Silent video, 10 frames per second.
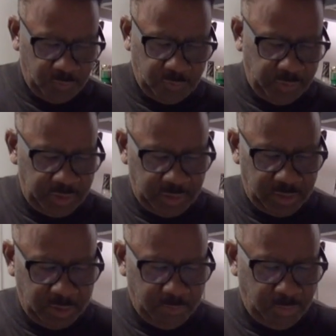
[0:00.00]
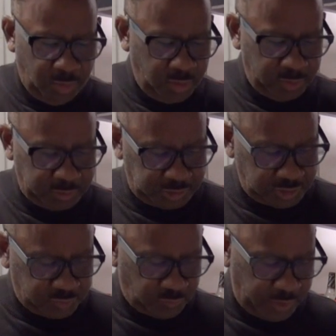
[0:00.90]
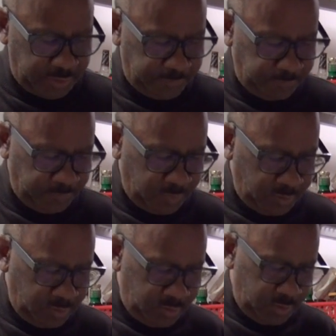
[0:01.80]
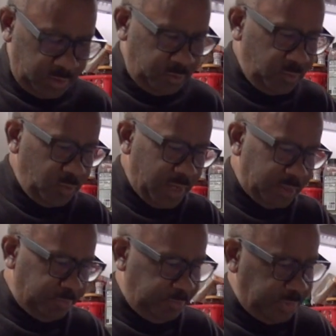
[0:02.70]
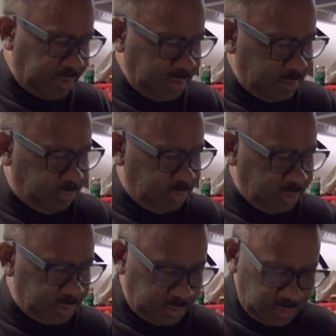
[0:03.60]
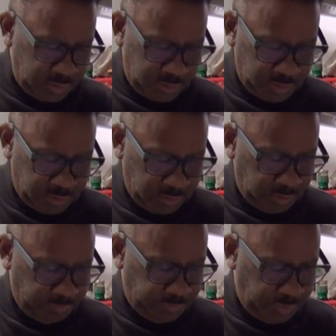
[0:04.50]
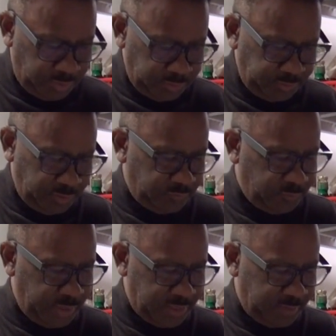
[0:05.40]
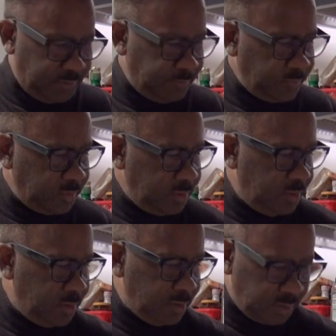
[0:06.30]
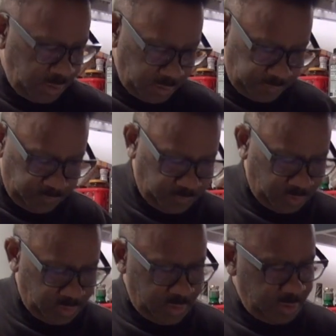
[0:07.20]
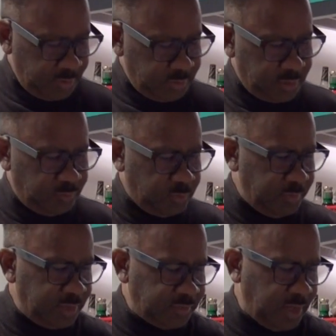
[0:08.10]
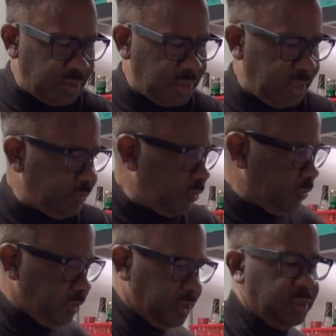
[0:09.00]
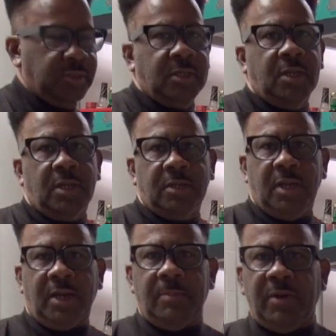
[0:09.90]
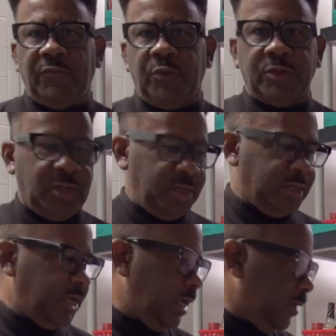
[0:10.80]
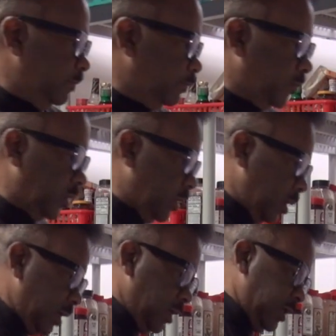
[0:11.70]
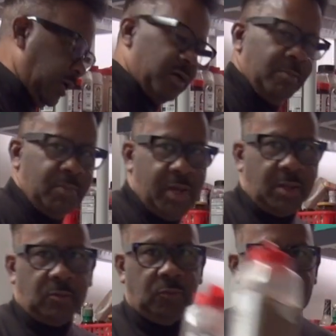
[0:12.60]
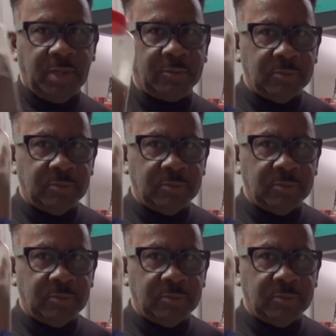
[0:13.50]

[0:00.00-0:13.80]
when they ball just right? Ain't a whole lot of picking and pulling. It balls off right. Okay. See, this is what makes our yam so unique. Now I got my first layer down. Now come back with my